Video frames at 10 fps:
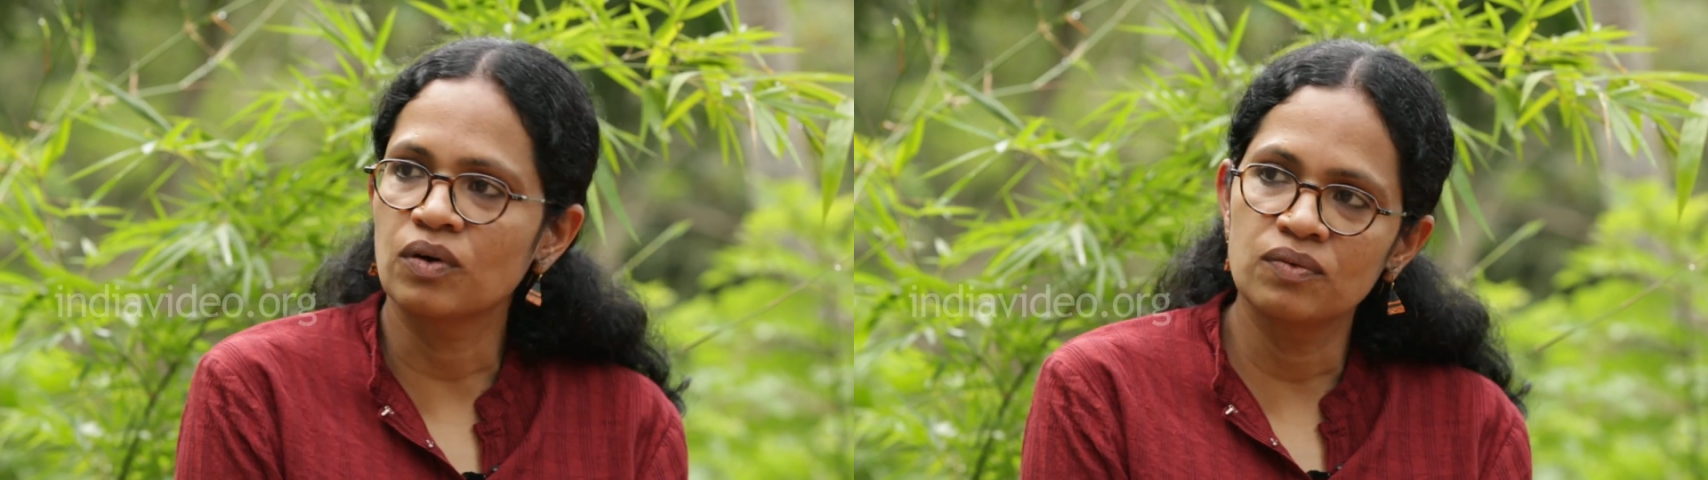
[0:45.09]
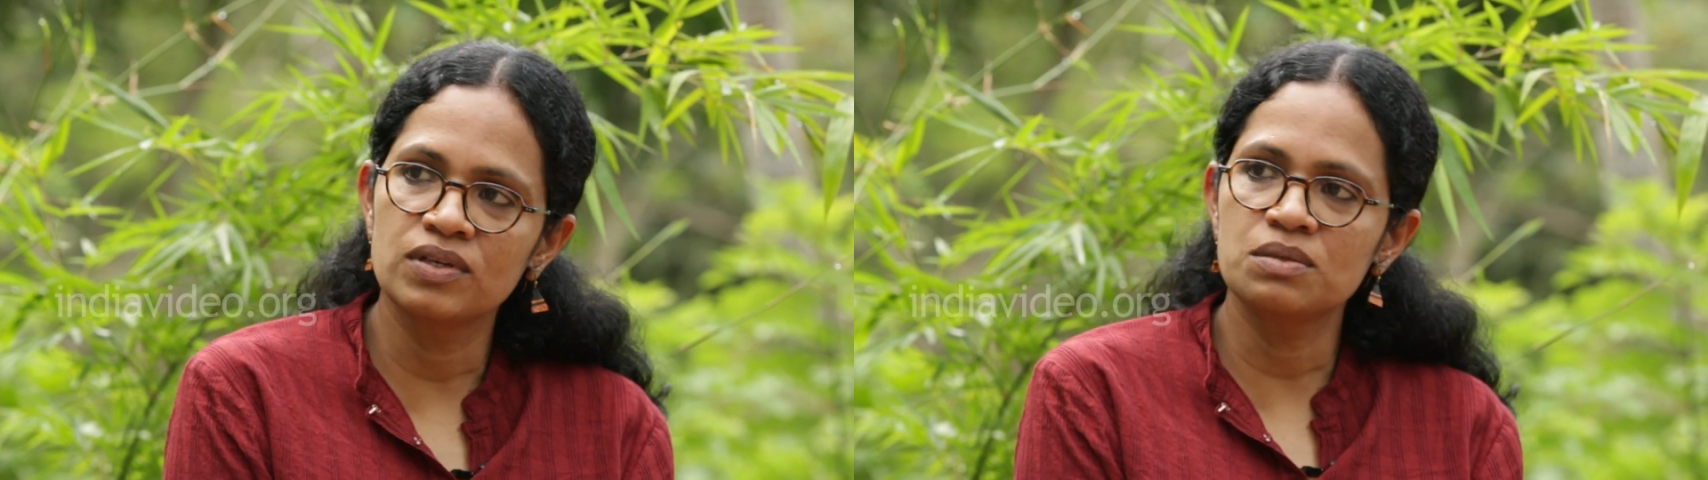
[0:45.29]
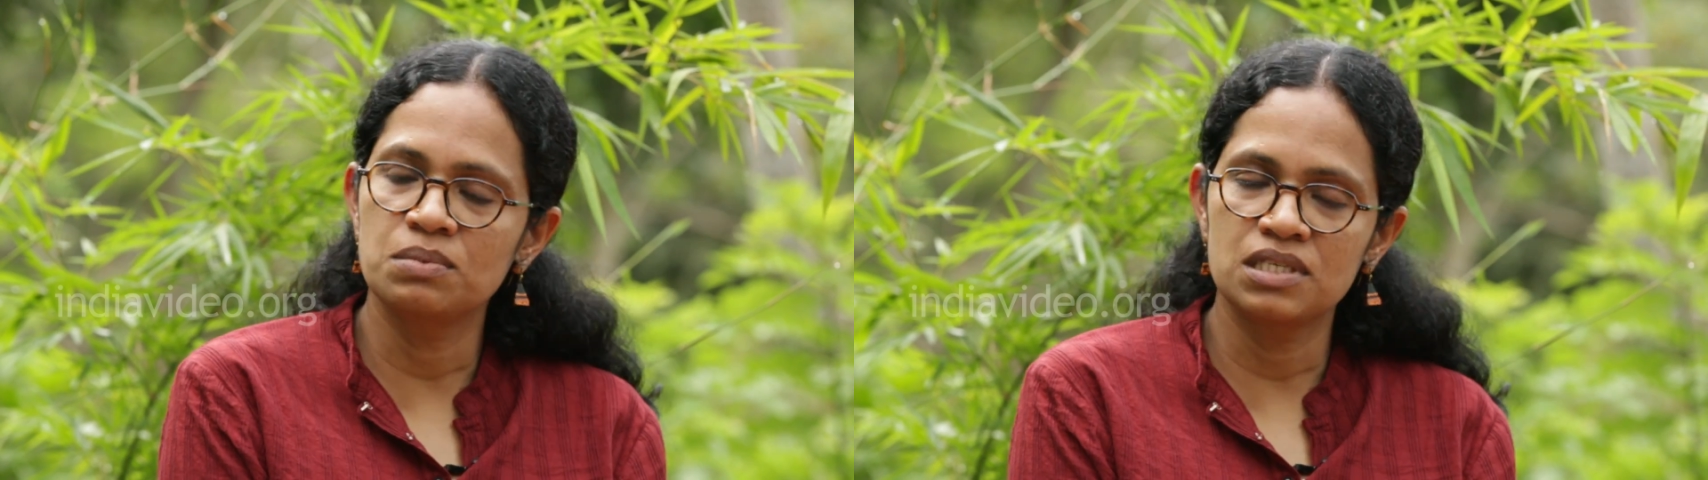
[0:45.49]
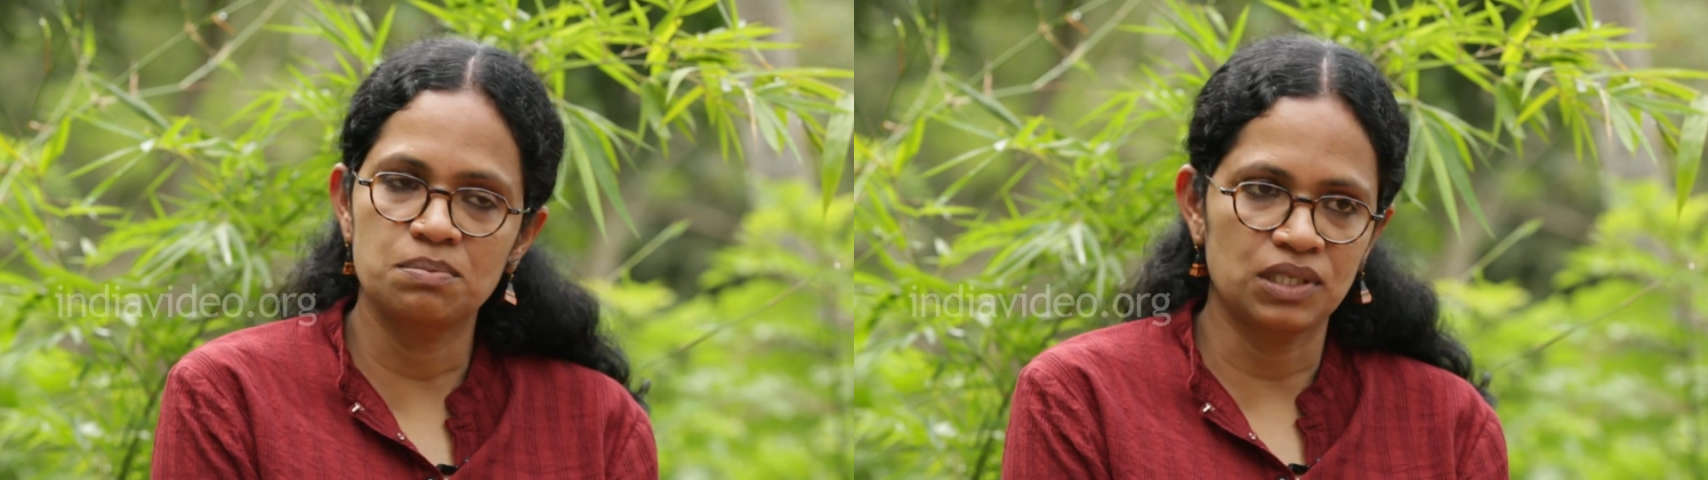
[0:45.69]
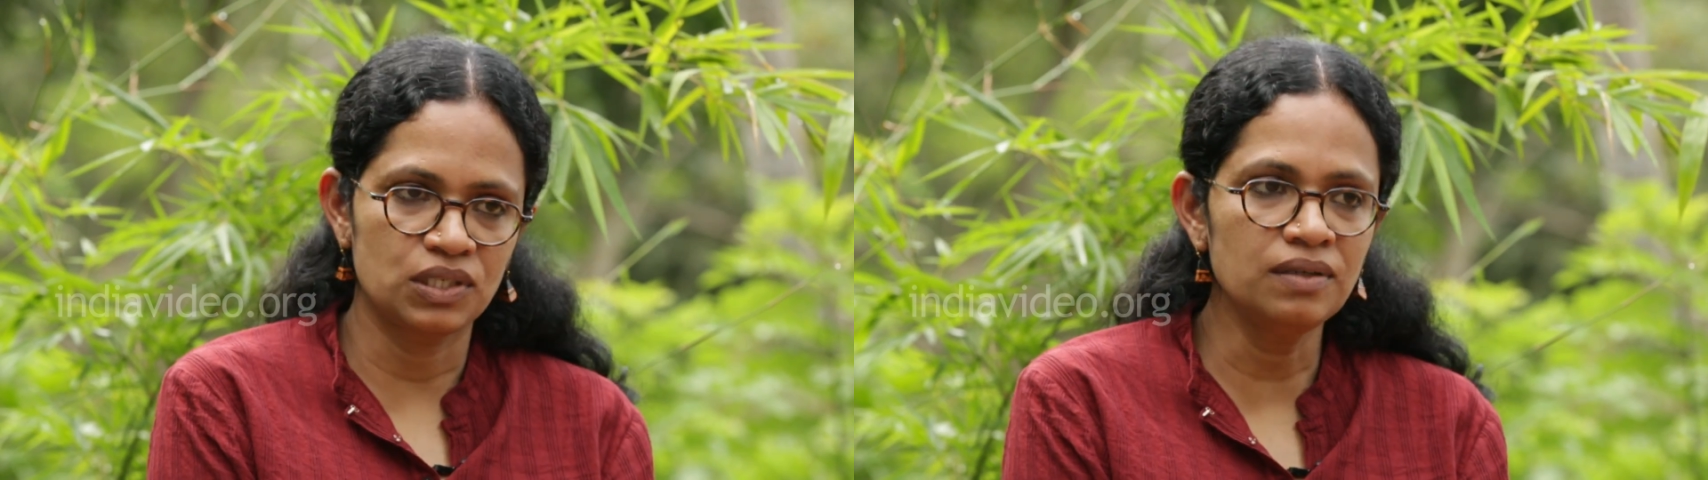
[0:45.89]
always be
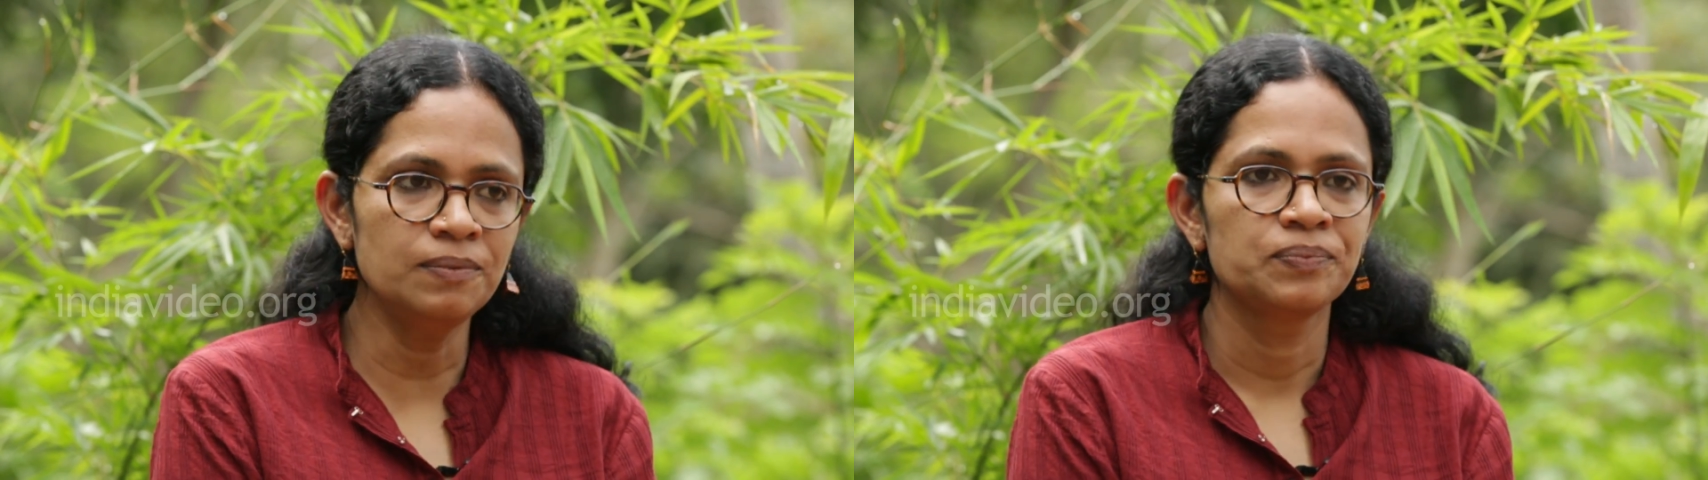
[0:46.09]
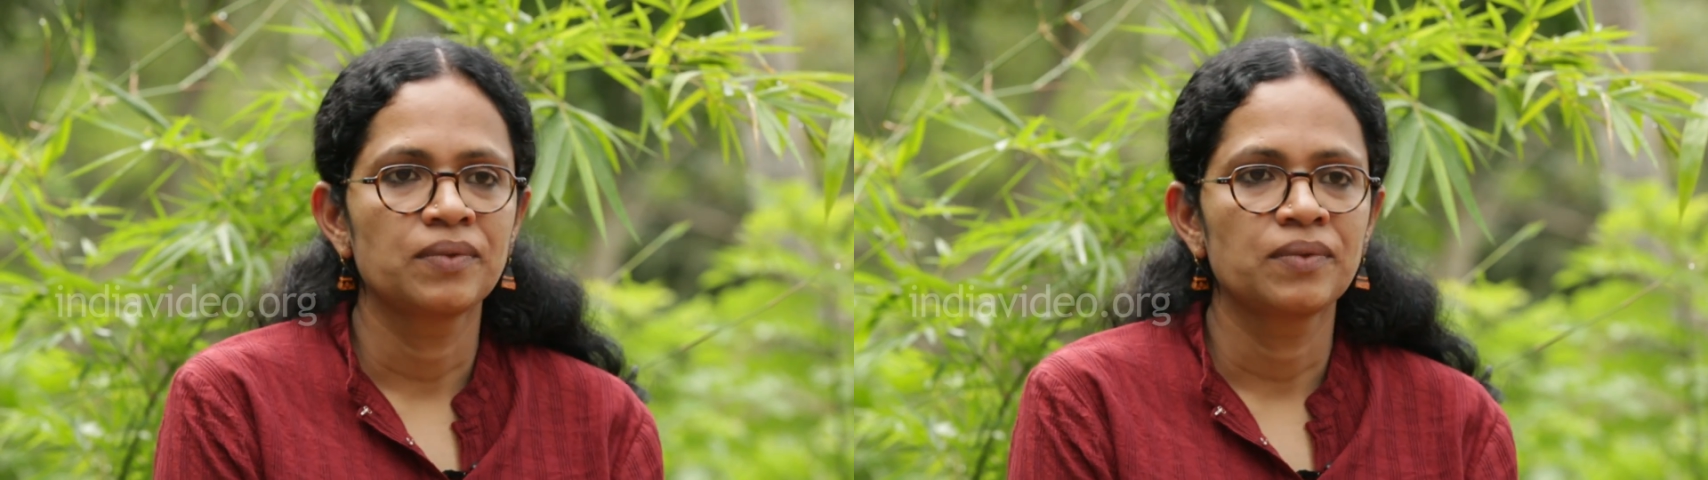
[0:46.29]
special.